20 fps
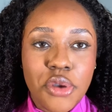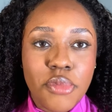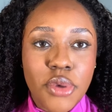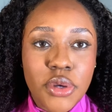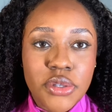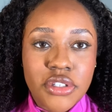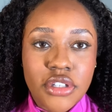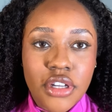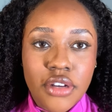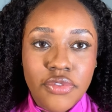
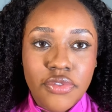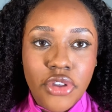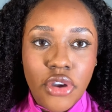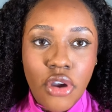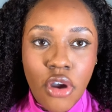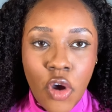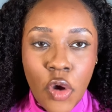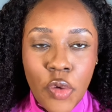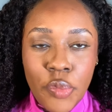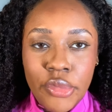most of the
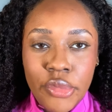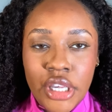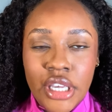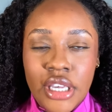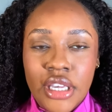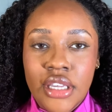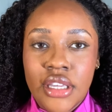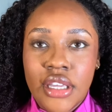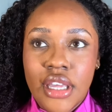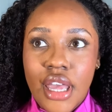
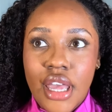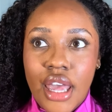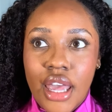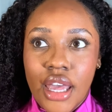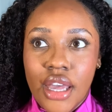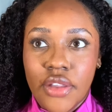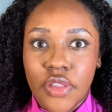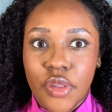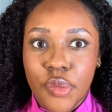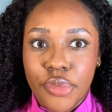combing
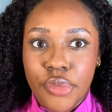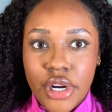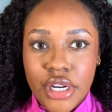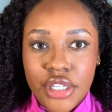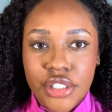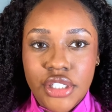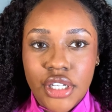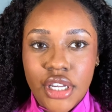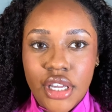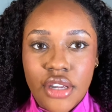and the
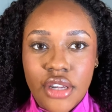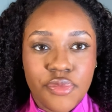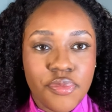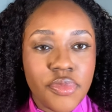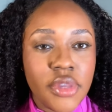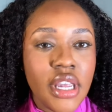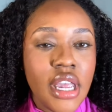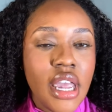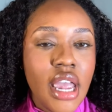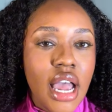brushing.
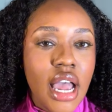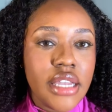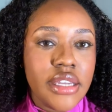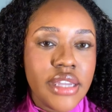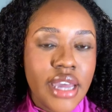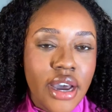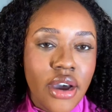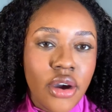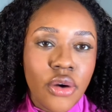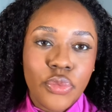
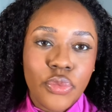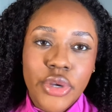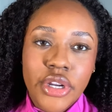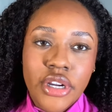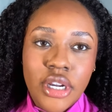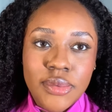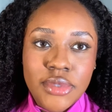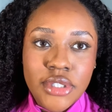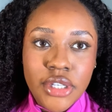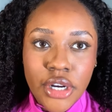Now, when it
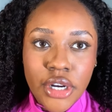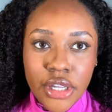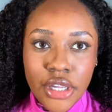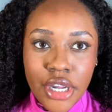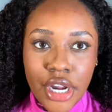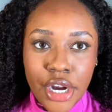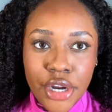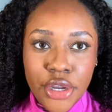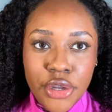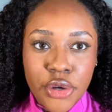comes to curly
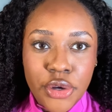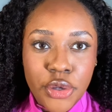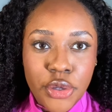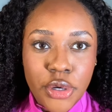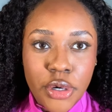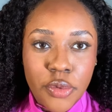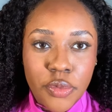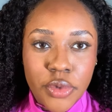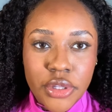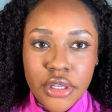hair, you know, you
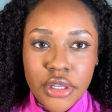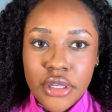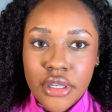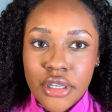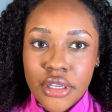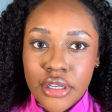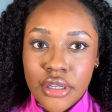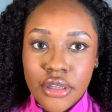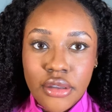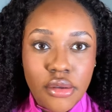
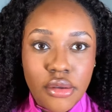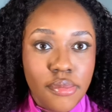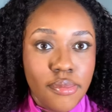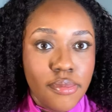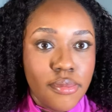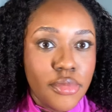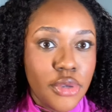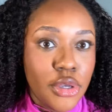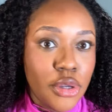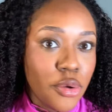
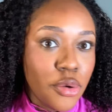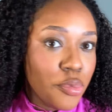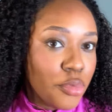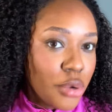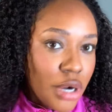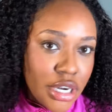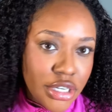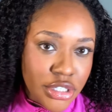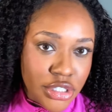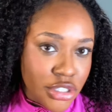don't
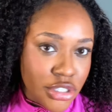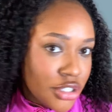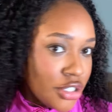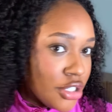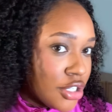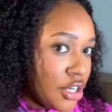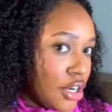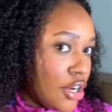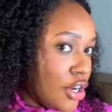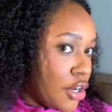brush
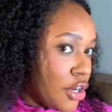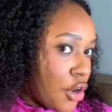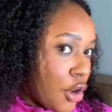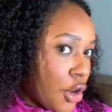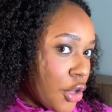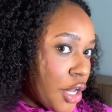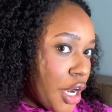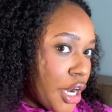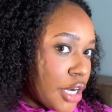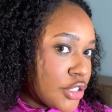
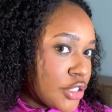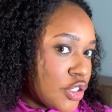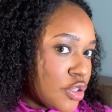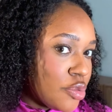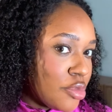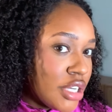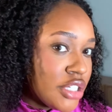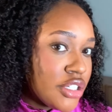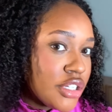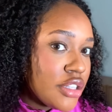curly hair too
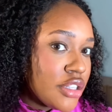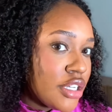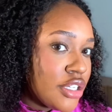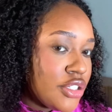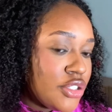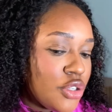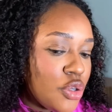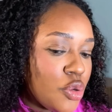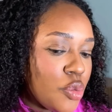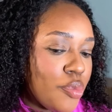much
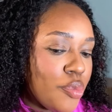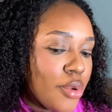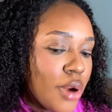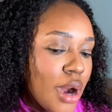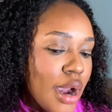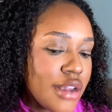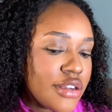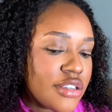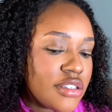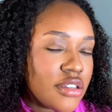unless you
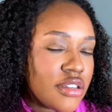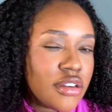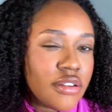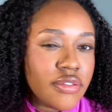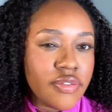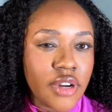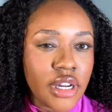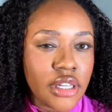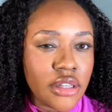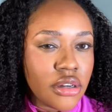brush to
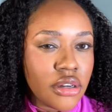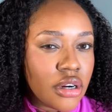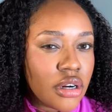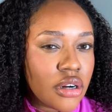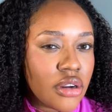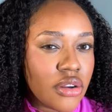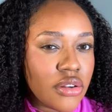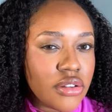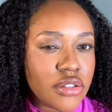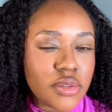define the
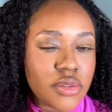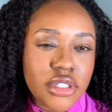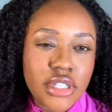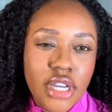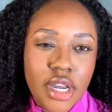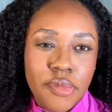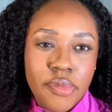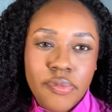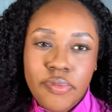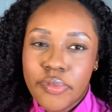curls, which
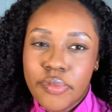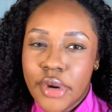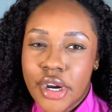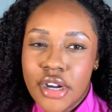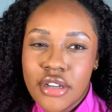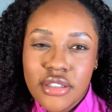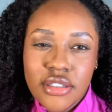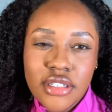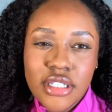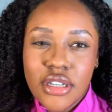I
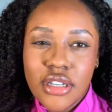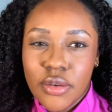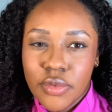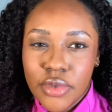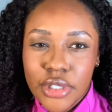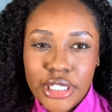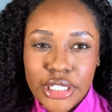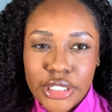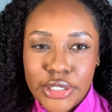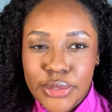personally don't
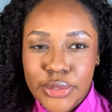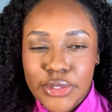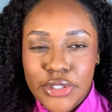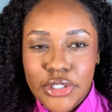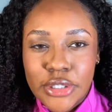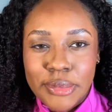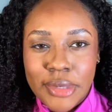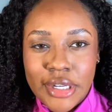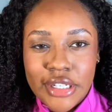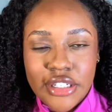really do too
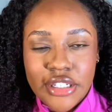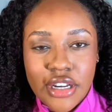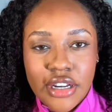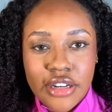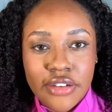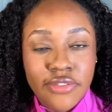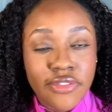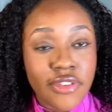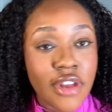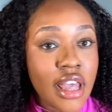much
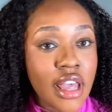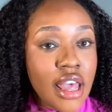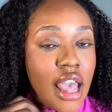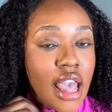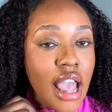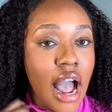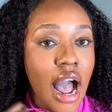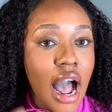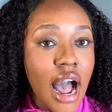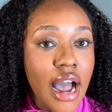of.
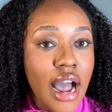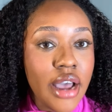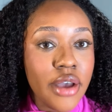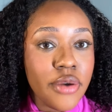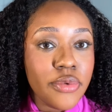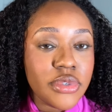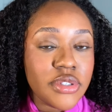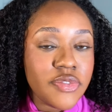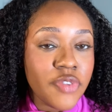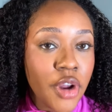I
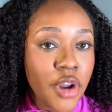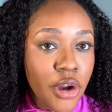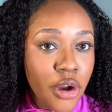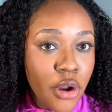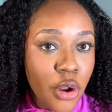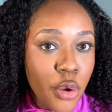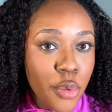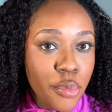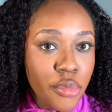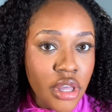was finger
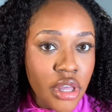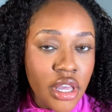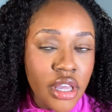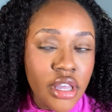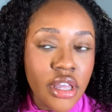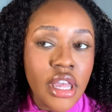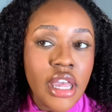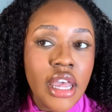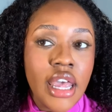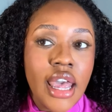
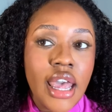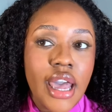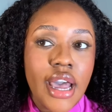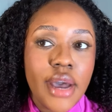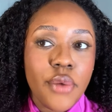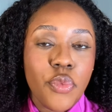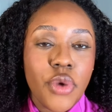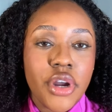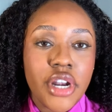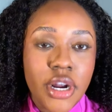combing
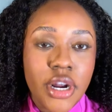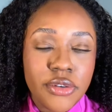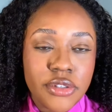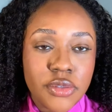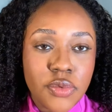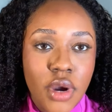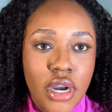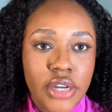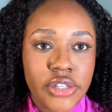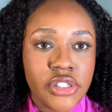when I was
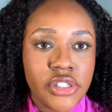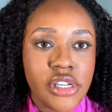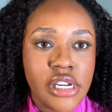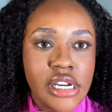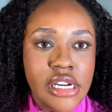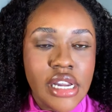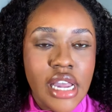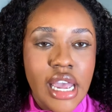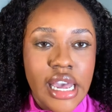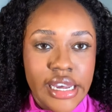
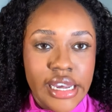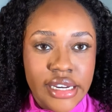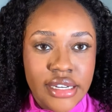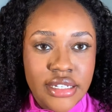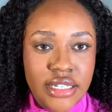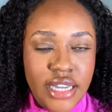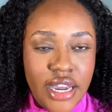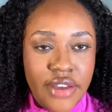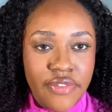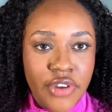washing, and
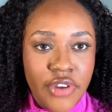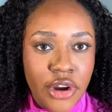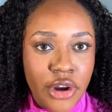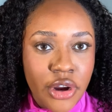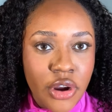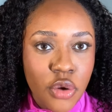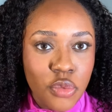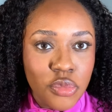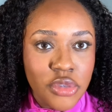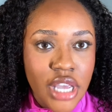I finger
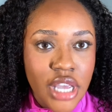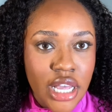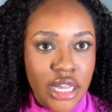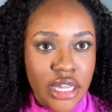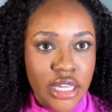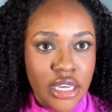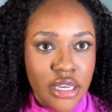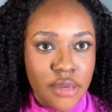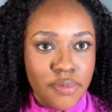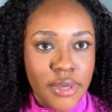comb
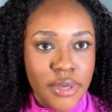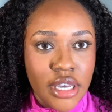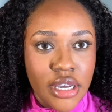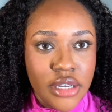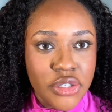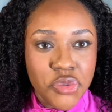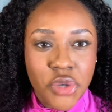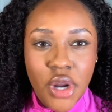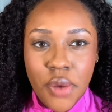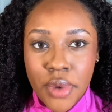daily
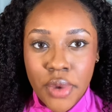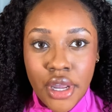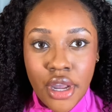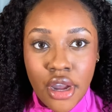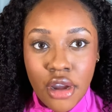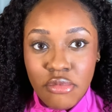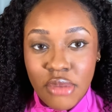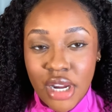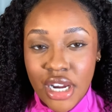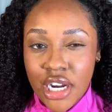because when I wake
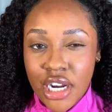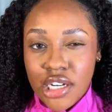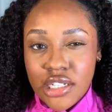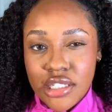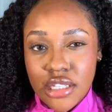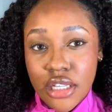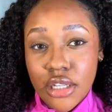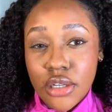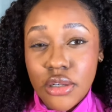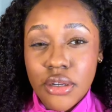up my hair is a
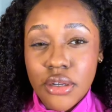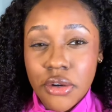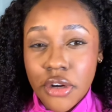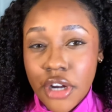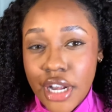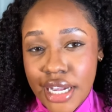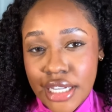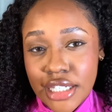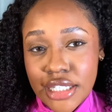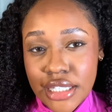little
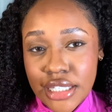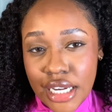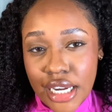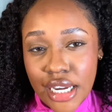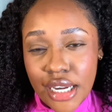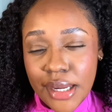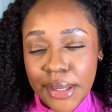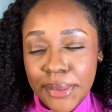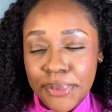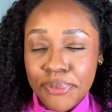
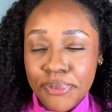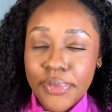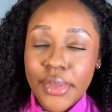crazy.